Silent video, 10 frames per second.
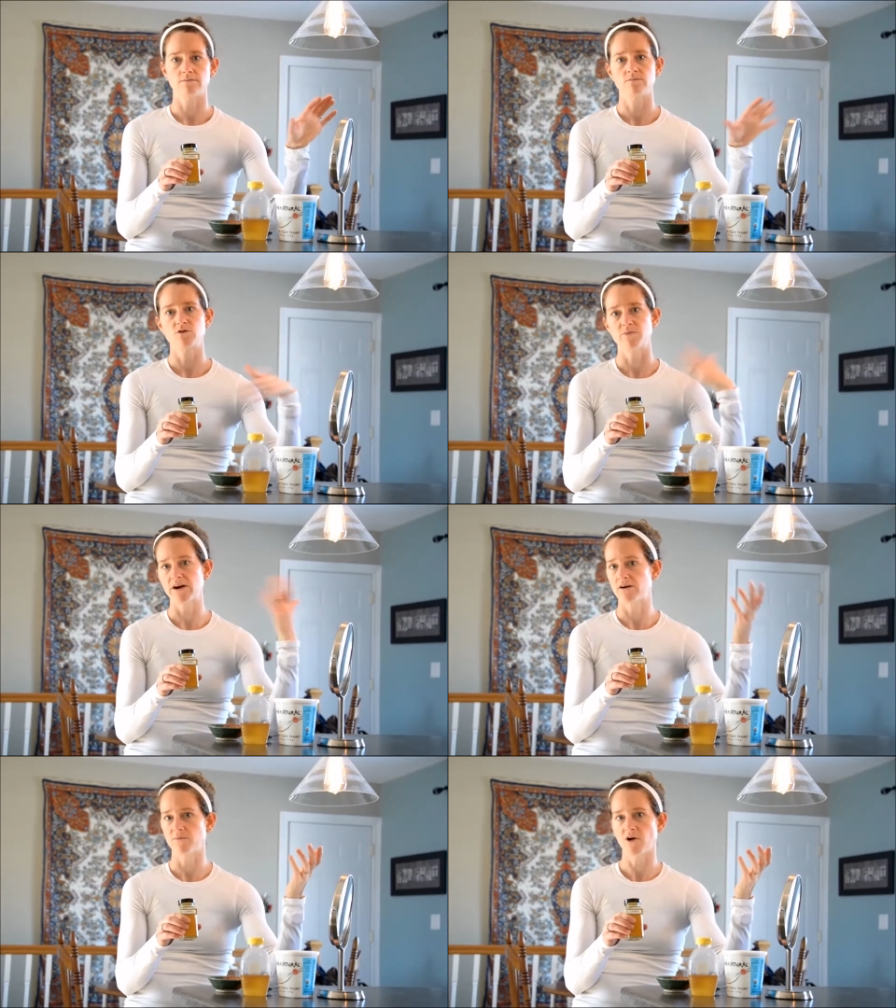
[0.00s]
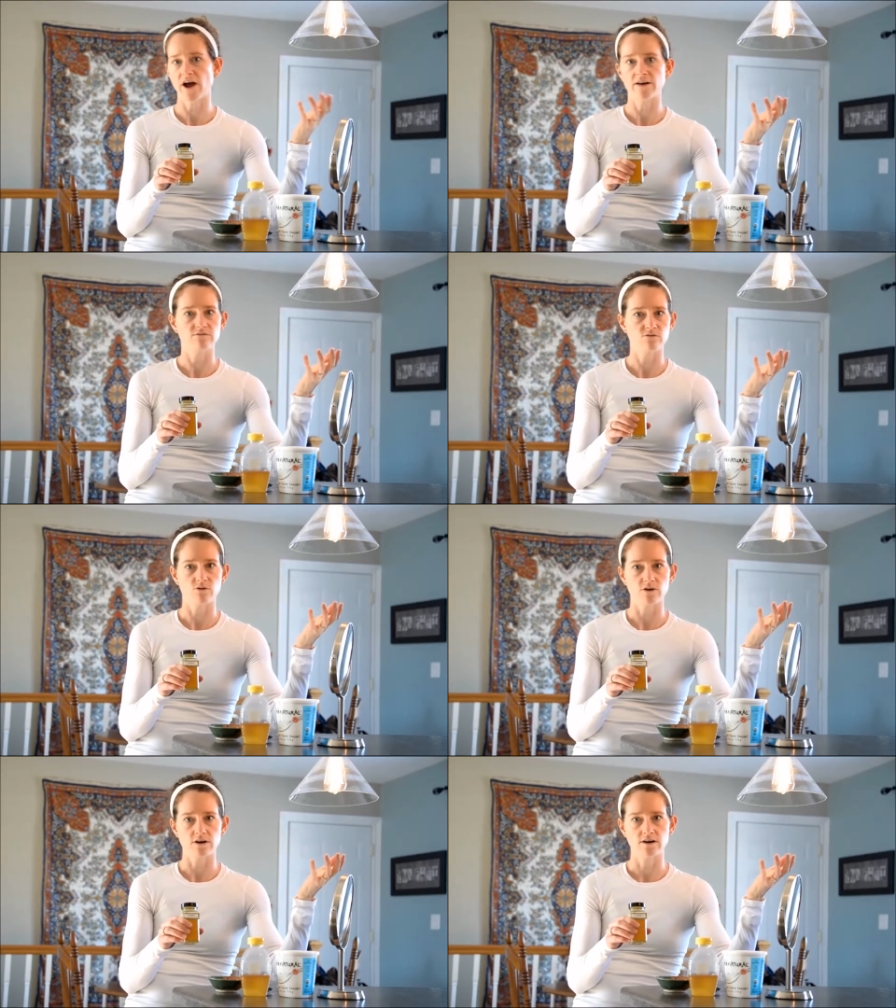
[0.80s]
prepare a bride
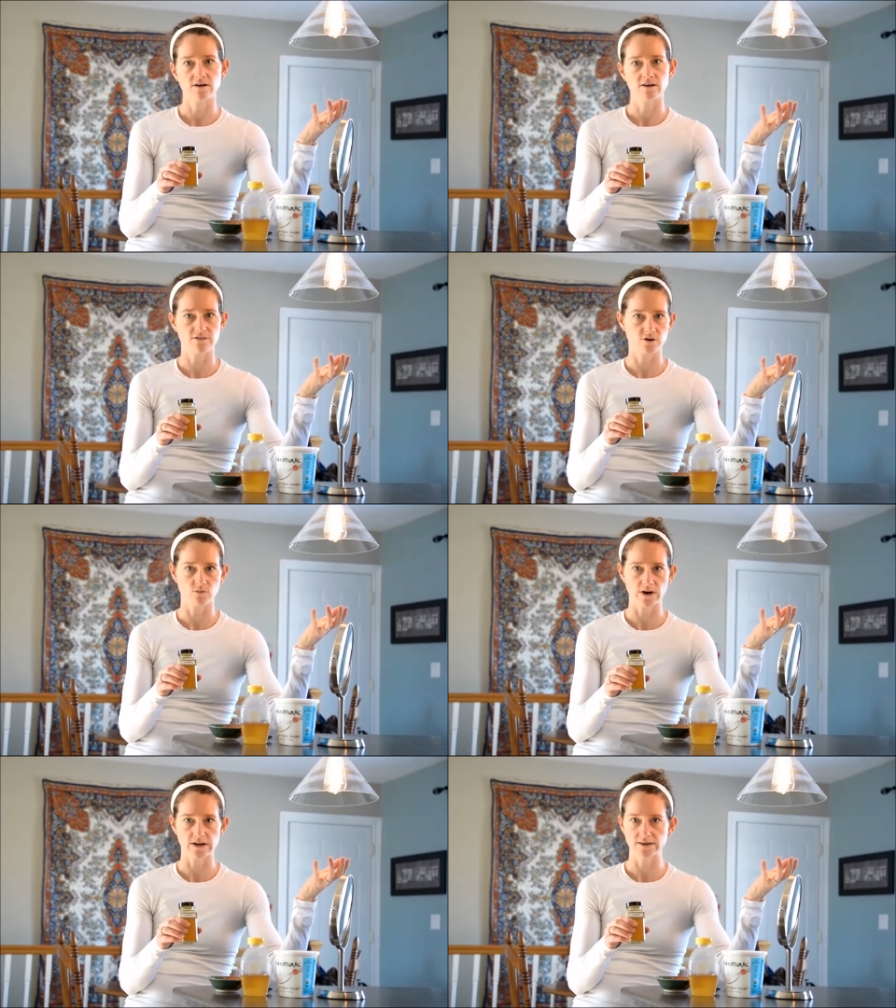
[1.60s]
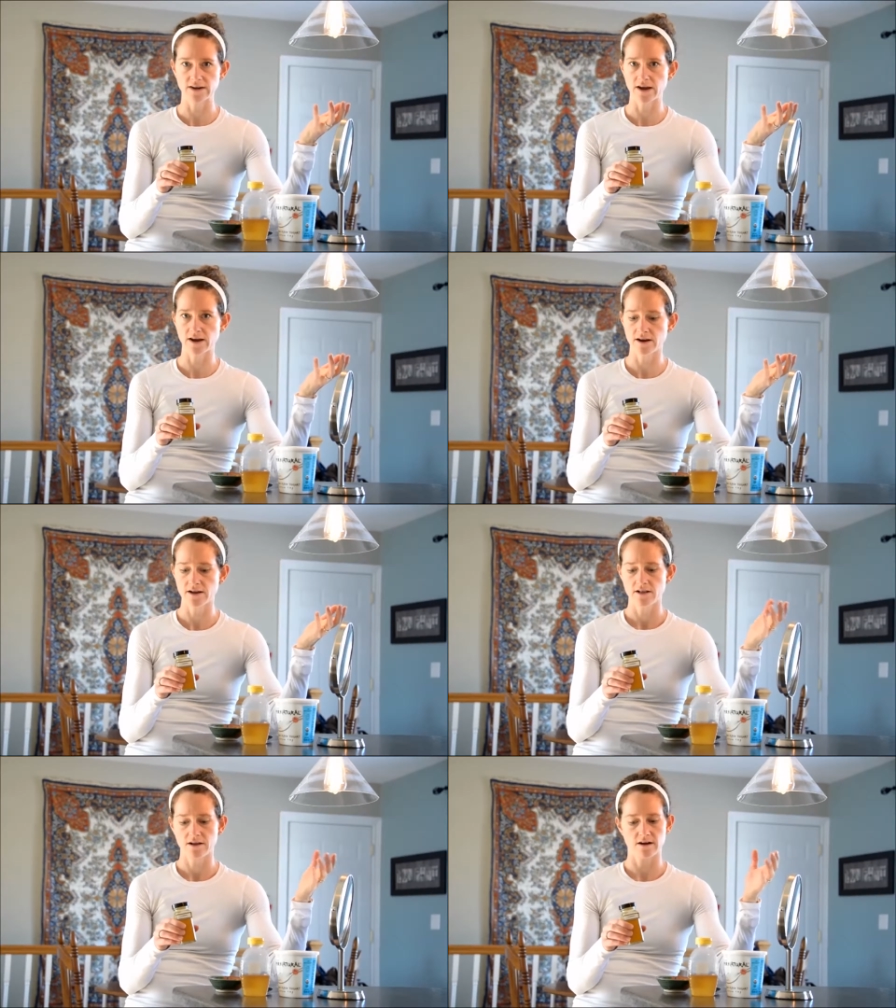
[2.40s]
for her wedding day.
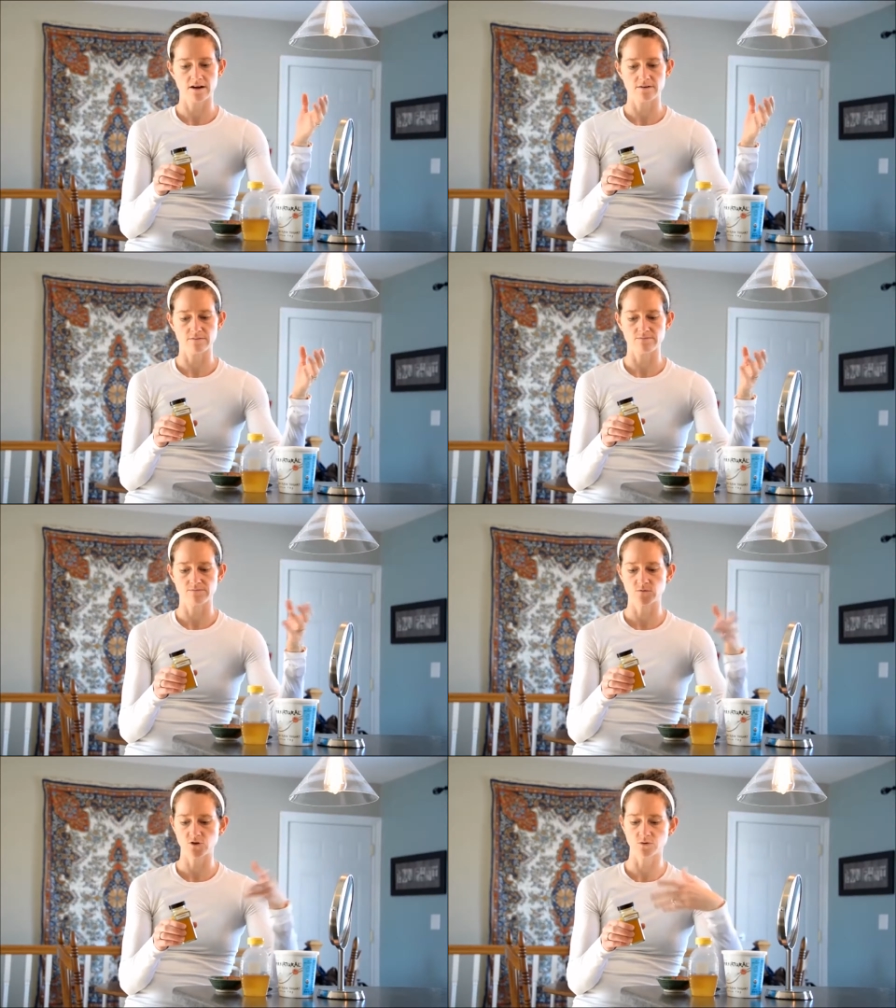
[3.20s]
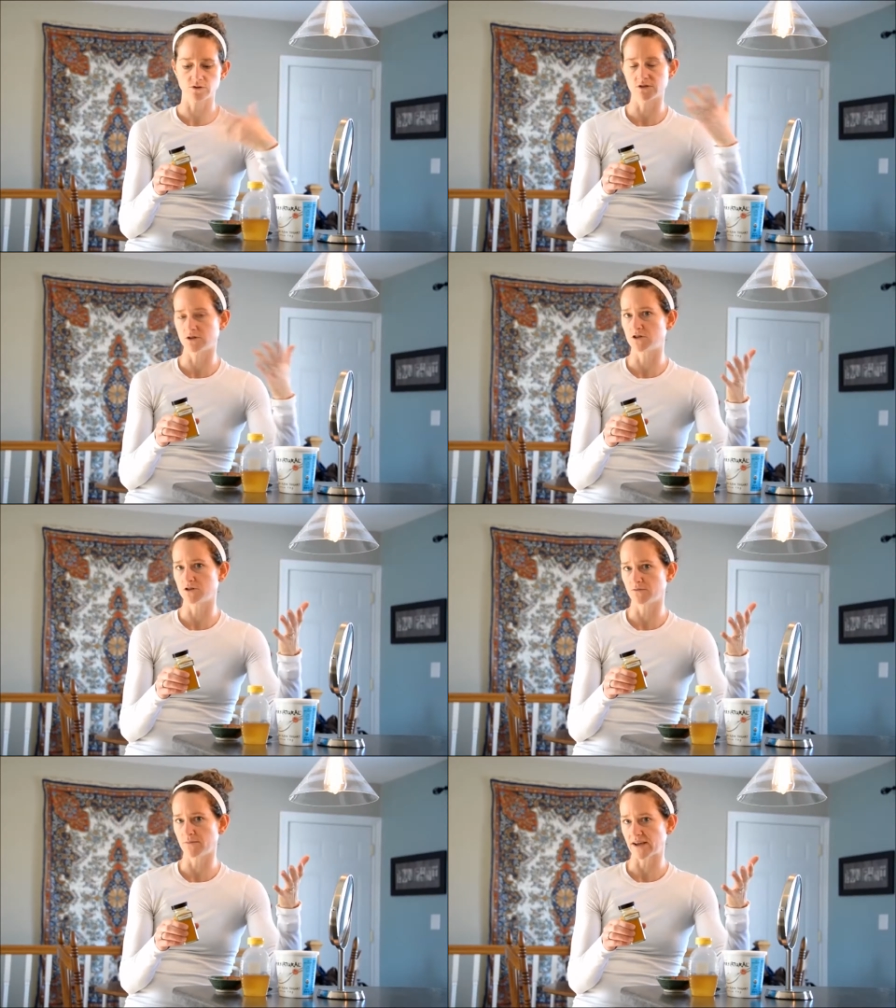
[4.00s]
She will
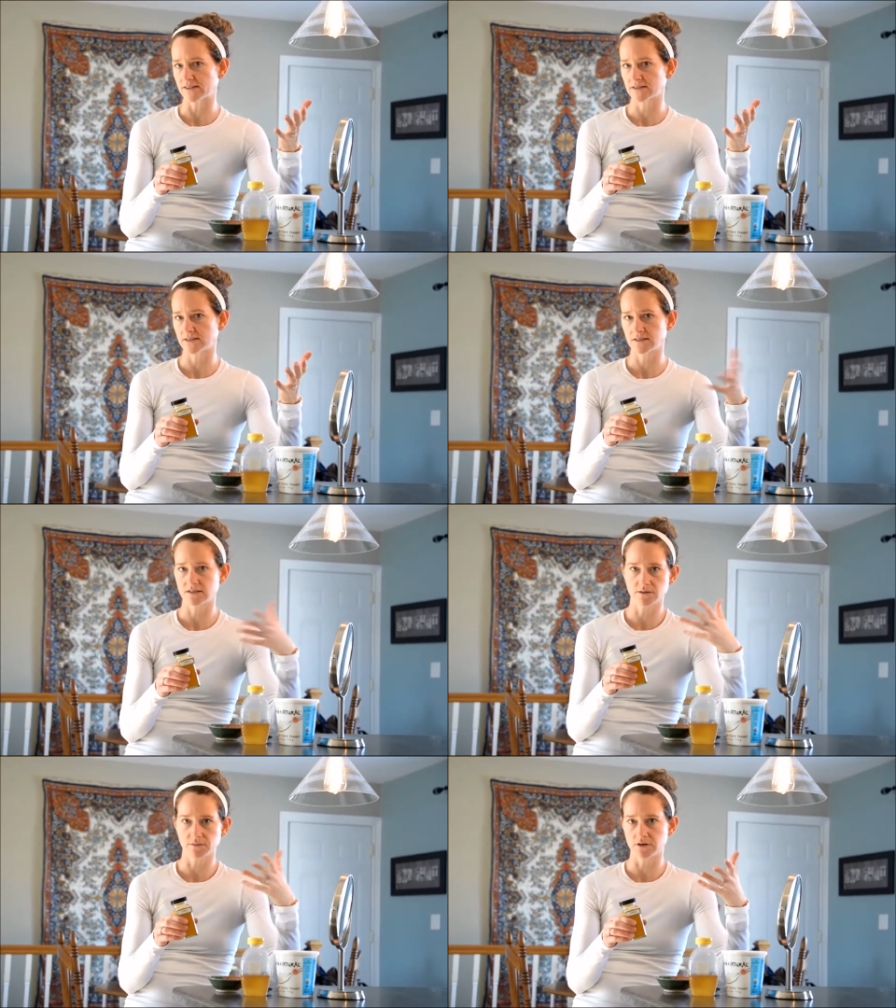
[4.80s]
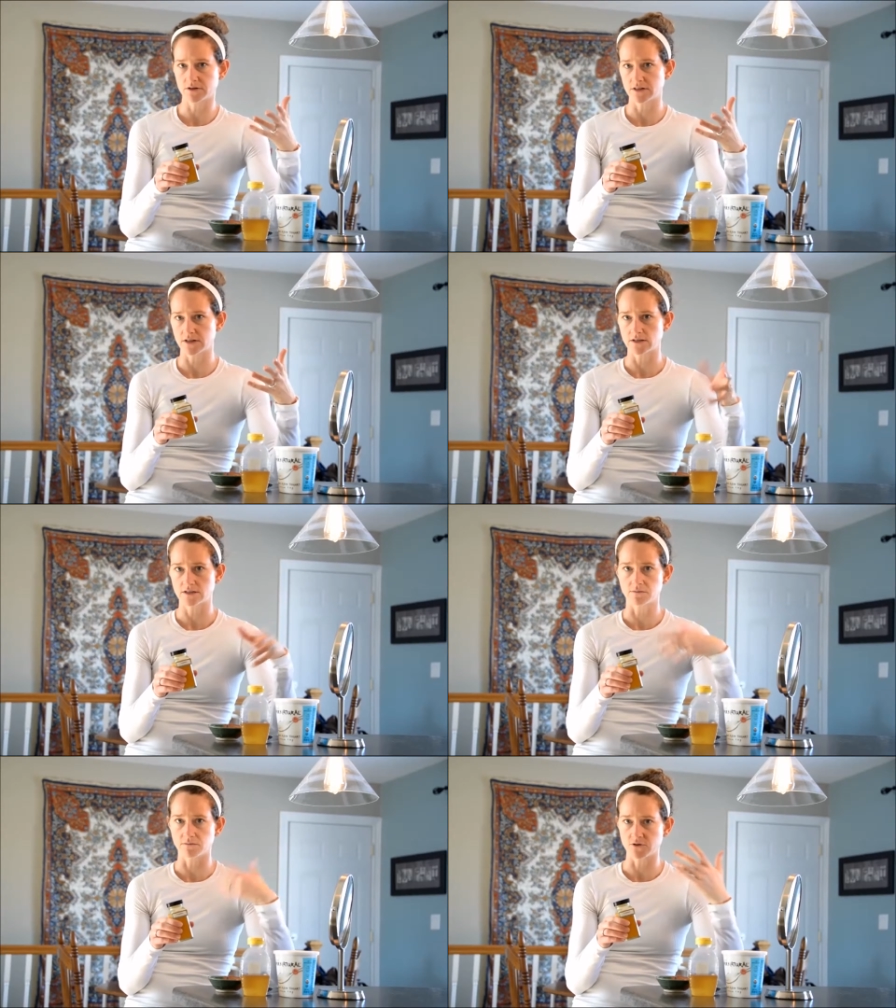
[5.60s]
do masks similar to this
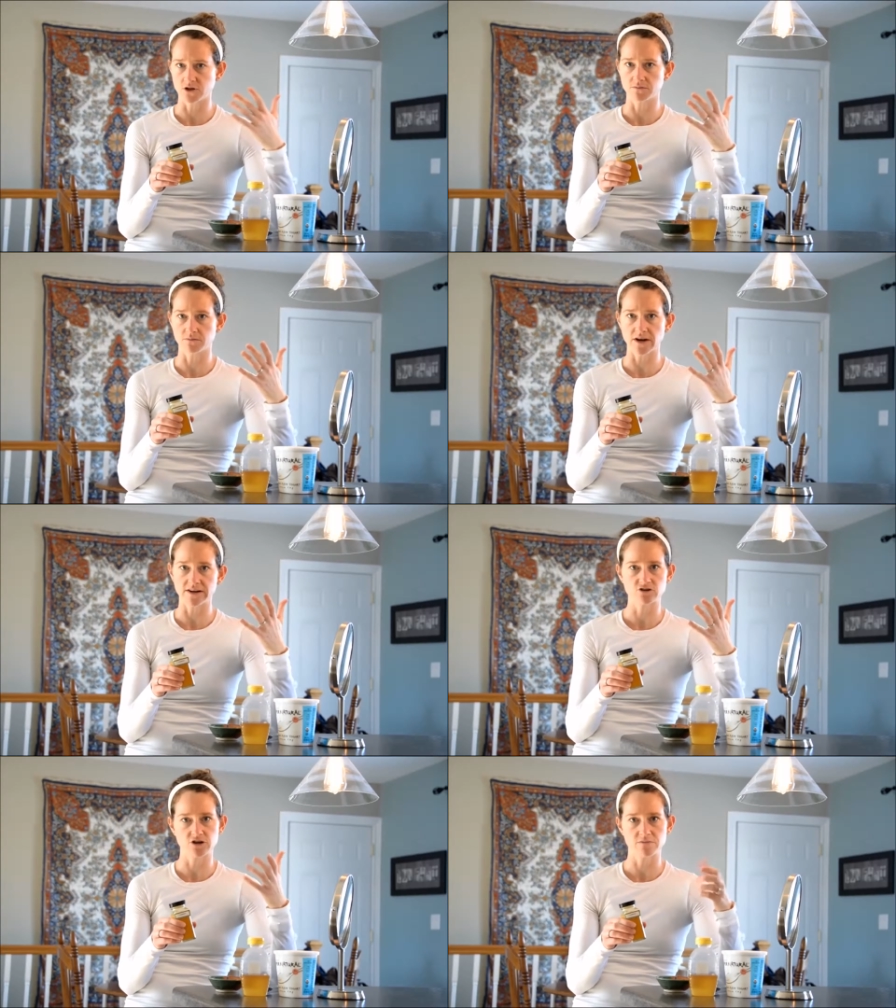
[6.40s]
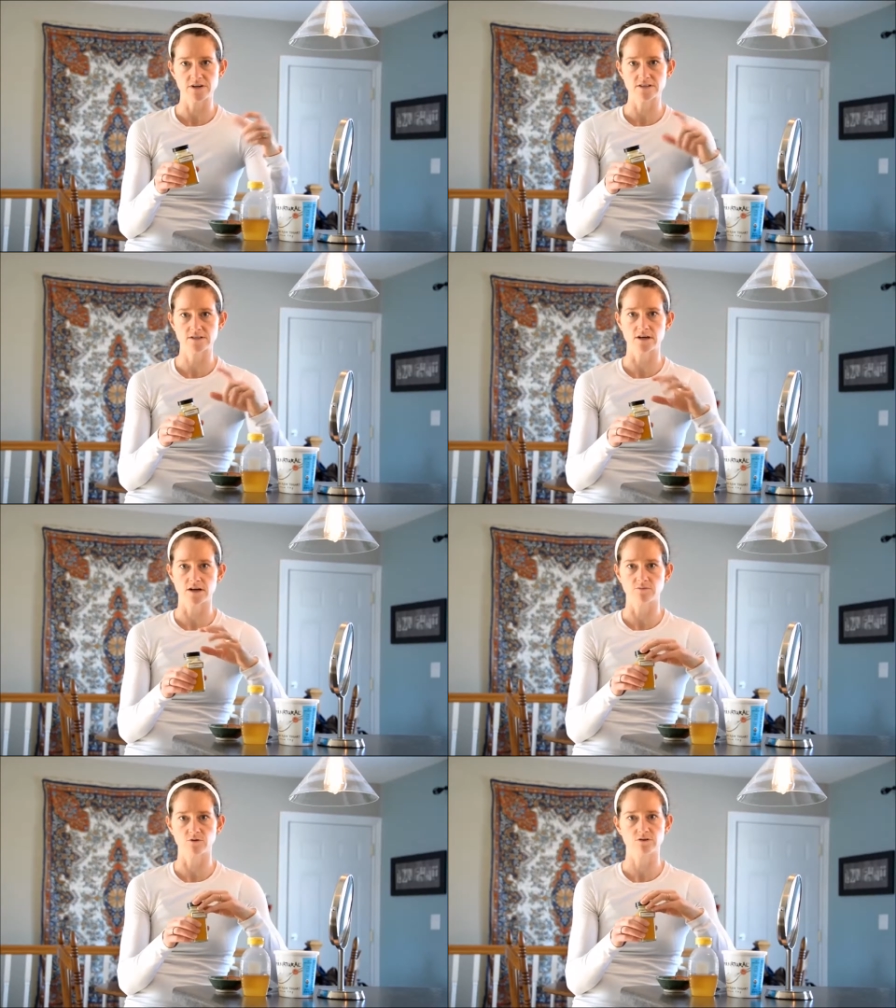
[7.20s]
and just body treatments
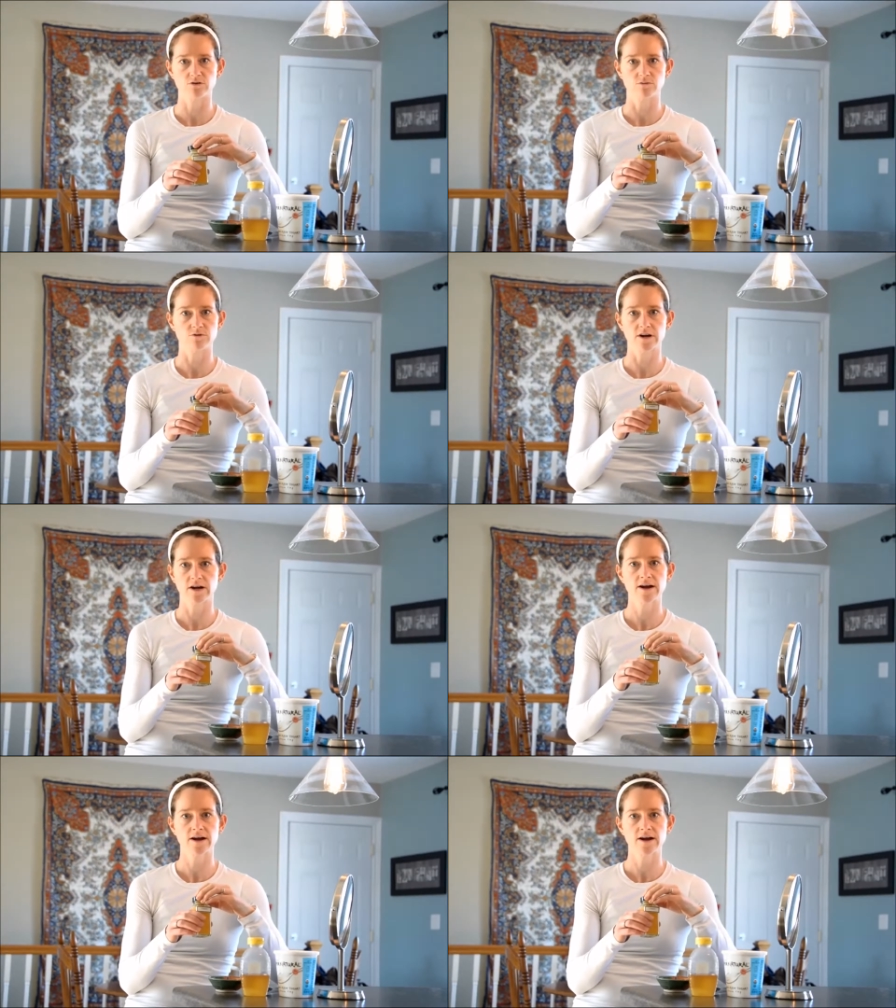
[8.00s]
with turmeric.